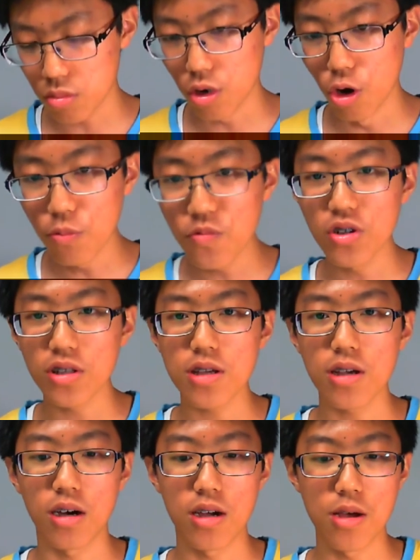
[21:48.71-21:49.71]

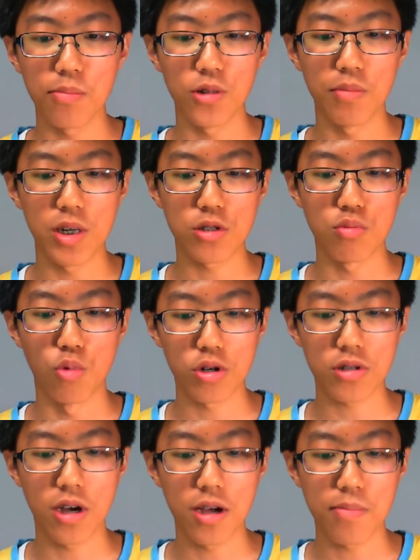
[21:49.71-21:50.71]
Hopefully implements
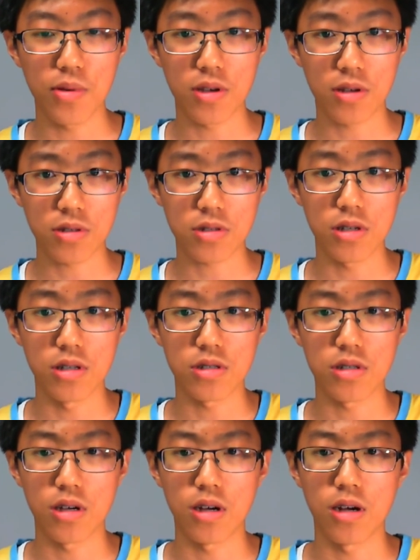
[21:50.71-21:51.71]
more typings
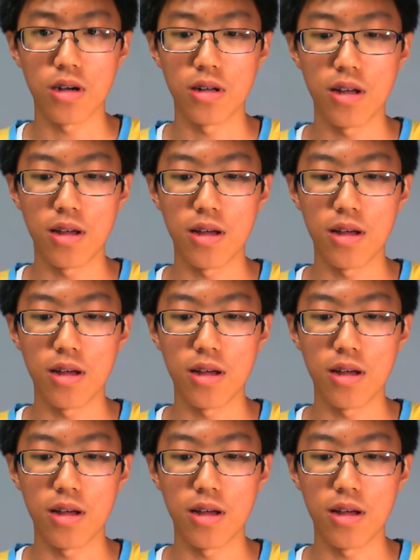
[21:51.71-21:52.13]
into